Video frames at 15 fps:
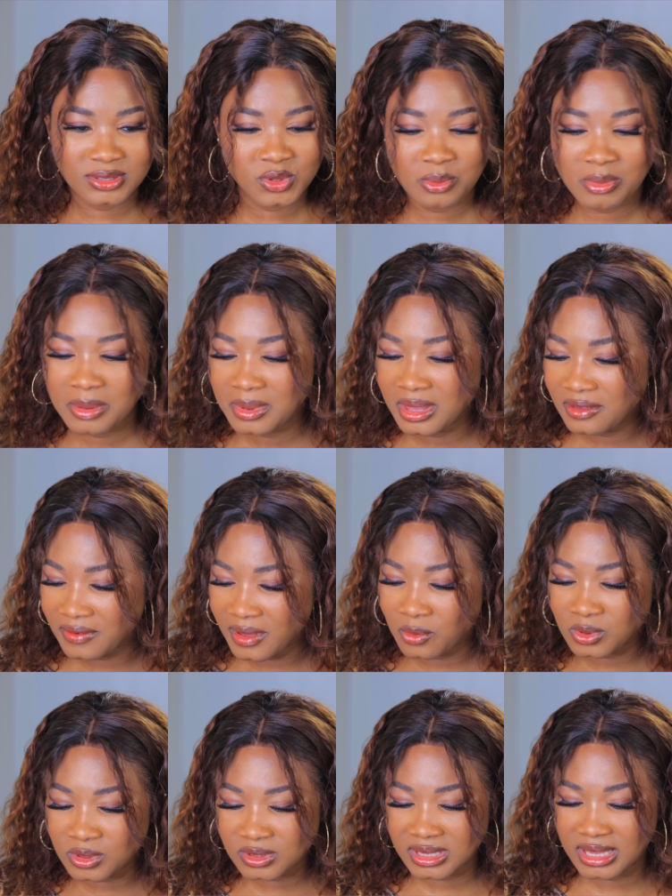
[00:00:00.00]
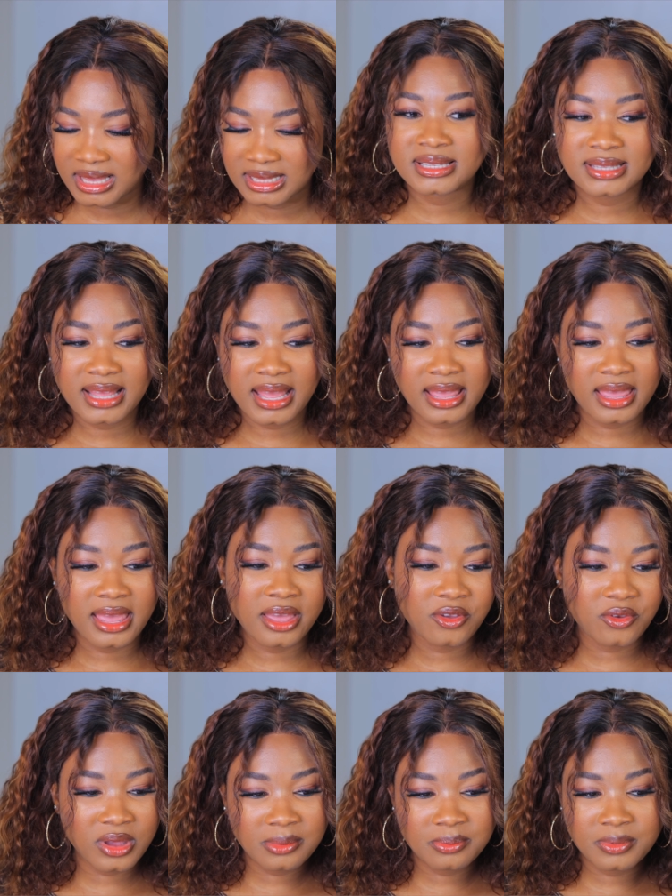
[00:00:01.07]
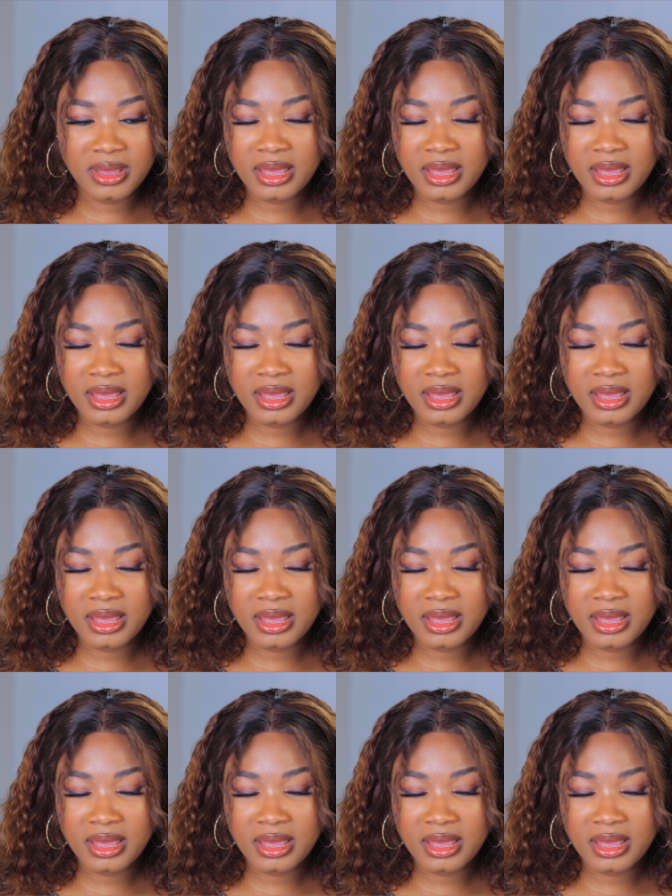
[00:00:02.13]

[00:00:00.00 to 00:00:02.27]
So maybe if I want to get like a grape,